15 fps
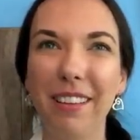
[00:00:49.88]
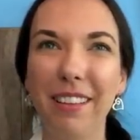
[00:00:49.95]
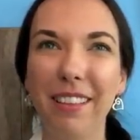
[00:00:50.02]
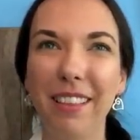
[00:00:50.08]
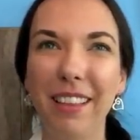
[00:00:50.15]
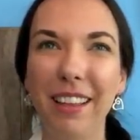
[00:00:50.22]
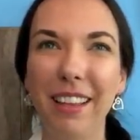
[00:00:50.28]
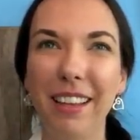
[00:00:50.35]

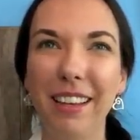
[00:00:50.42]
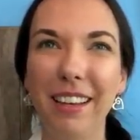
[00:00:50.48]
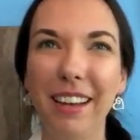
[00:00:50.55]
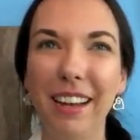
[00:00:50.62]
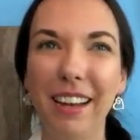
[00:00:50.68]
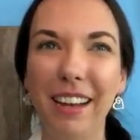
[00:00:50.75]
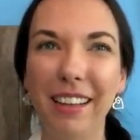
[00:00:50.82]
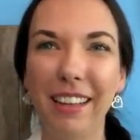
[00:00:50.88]
then
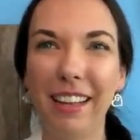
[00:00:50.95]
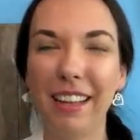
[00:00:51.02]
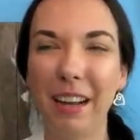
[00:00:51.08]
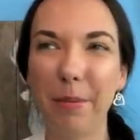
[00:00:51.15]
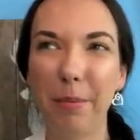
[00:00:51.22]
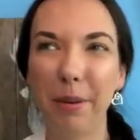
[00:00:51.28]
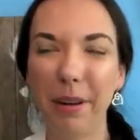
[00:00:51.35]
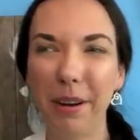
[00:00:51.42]
I like
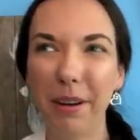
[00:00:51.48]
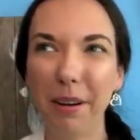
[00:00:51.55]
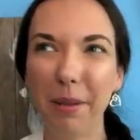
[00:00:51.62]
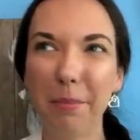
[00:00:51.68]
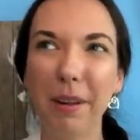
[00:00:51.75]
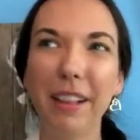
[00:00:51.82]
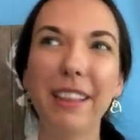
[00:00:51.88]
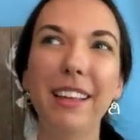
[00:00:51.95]
I put it
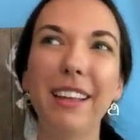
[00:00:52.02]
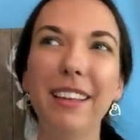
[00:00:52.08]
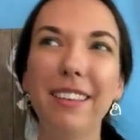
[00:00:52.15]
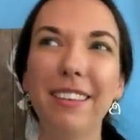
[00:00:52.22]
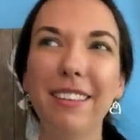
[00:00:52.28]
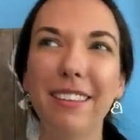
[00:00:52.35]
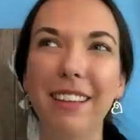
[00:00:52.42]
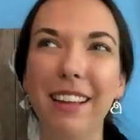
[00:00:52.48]
on my
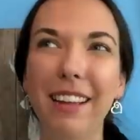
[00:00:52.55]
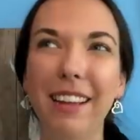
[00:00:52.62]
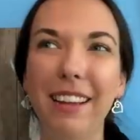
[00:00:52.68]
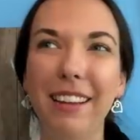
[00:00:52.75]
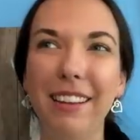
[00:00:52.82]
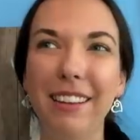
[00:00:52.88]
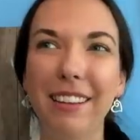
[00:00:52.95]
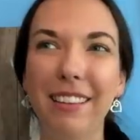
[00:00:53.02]
list
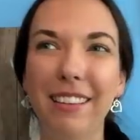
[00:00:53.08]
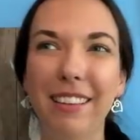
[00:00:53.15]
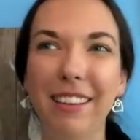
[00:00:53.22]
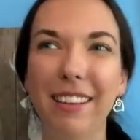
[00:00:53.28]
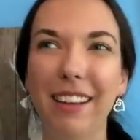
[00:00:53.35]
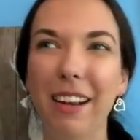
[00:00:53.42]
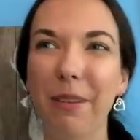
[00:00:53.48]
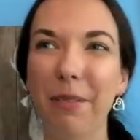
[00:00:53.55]
and
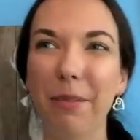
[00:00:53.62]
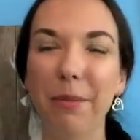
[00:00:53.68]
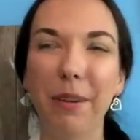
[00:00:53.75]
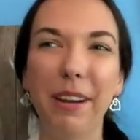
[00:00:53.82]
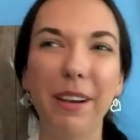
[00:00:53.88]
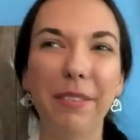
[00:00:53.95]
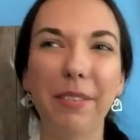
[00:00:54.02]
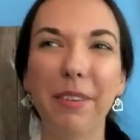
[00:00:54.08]
I was
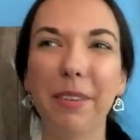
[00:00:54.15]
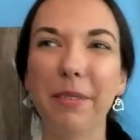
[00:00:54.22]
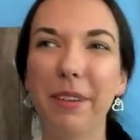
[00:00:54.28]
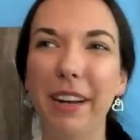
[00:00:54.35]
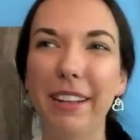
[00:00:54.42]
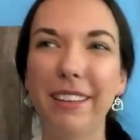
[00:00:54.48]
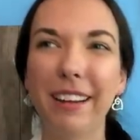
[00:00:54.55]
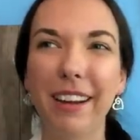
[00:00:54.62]
waiting for the
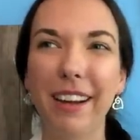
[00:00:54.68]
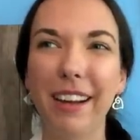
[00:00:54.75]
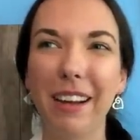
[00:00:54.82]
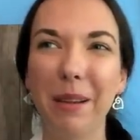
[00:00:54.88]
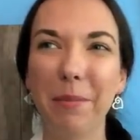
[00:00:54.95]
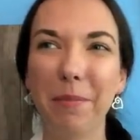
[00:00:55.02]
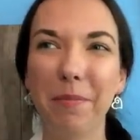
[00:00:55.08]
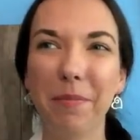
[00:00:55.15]
right
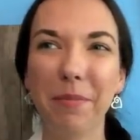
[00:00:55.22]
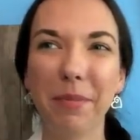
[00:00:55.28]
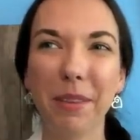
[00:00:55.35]
time.